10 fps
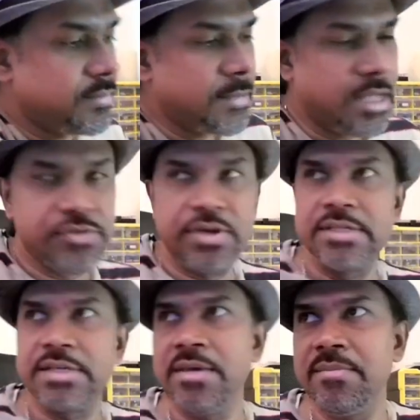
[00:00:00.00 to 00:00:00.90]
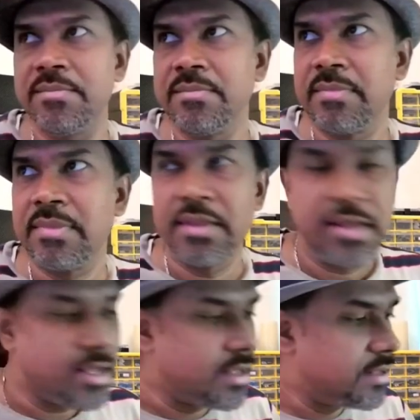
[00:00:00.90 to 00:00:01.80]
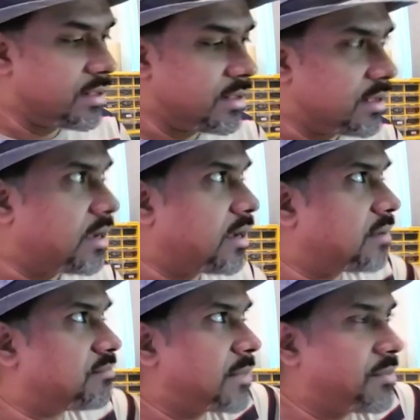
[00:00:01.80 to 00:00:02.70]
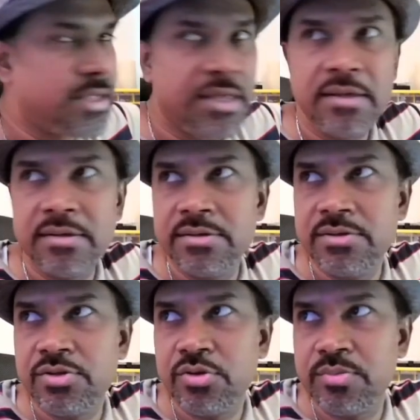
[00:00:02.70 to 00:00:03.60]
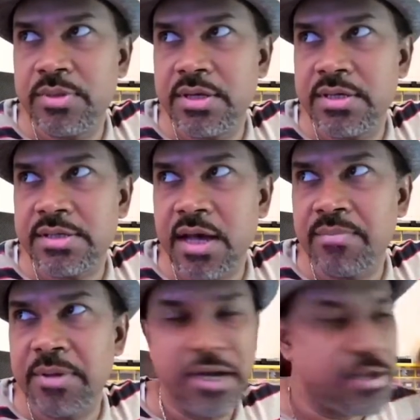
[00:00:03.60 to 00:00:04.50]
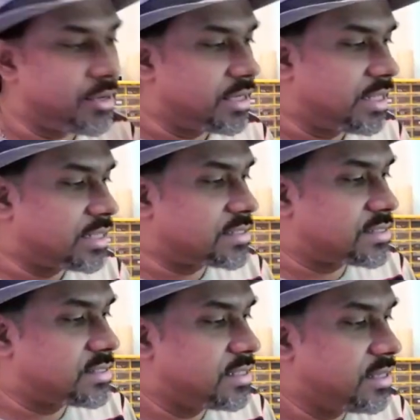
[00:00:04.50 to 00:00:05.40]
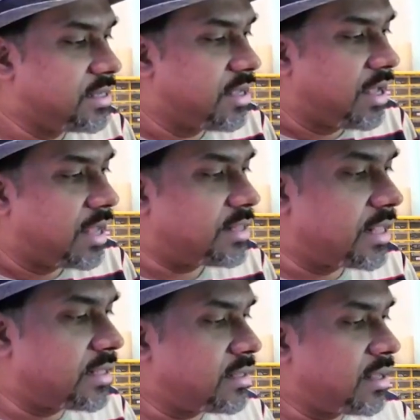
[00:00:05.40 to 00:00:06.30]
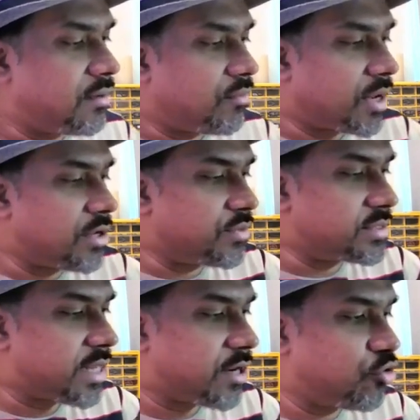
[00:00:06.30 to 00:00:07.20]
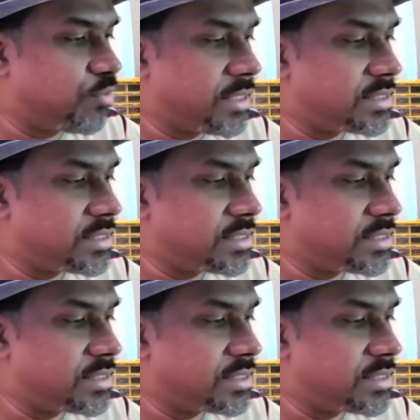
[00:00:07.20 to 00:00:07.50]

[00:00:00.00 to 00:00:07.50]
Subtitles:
As you can see, let me zoom this up a little bit. Yes. And then what I'll do is there are two pins